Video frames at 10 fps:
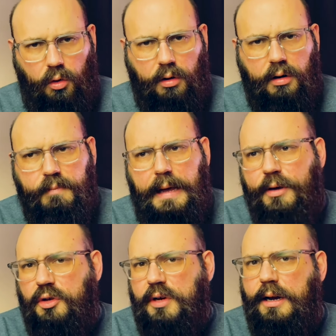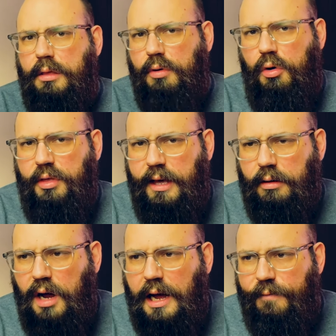Or maybe you try to throw the
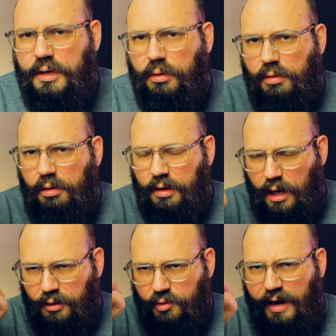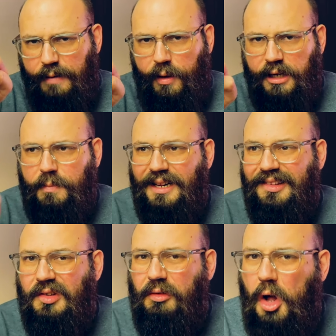hitter off and you throw a, a straight pitch, but
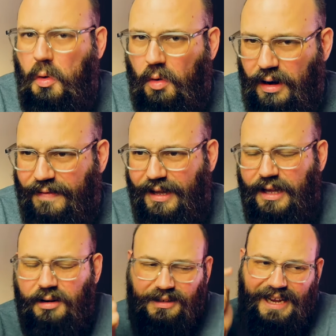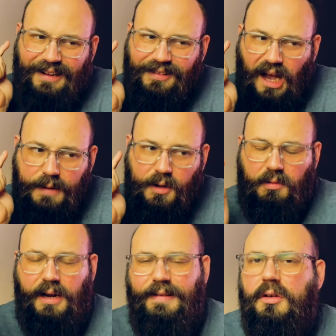it's slower, and the hitter can't time
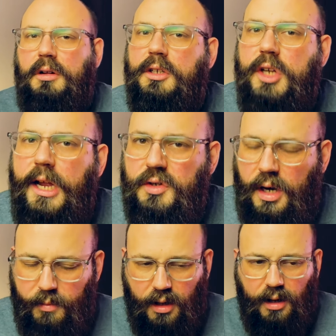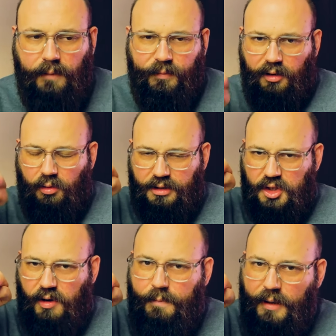it right. That's called a changeup. And so it's
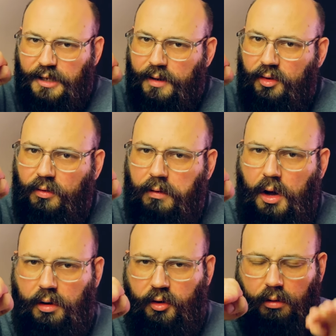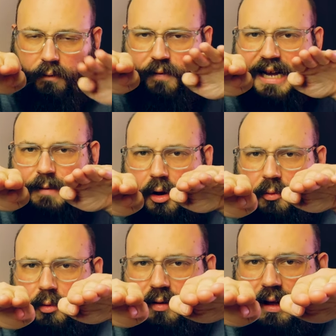a straight pitch, but it's slower. So a
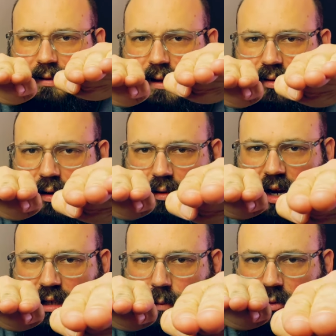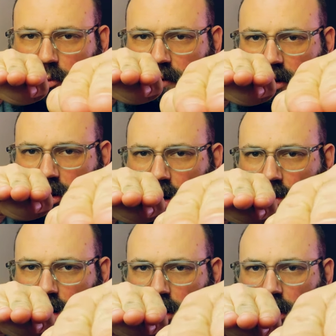fastball is moving like this, and the changeup is moving
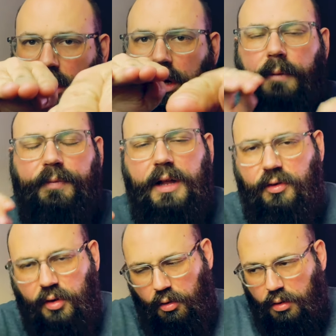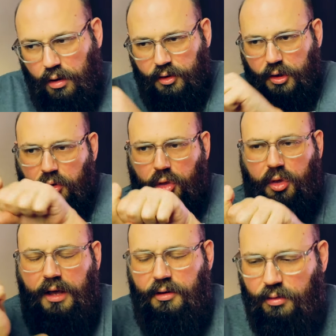slower. And so you
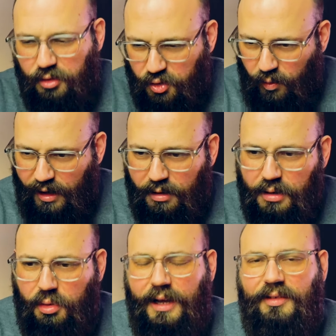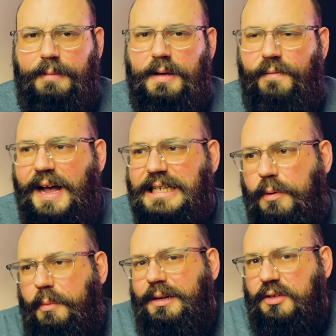th you swing when you think it's going to be a
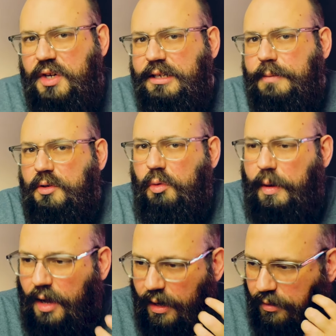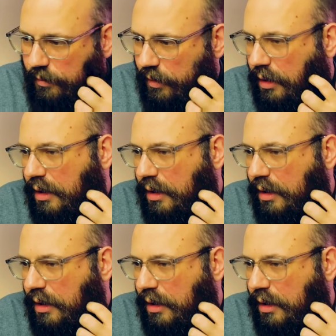fastball, but it's a changeup, so you're way behind.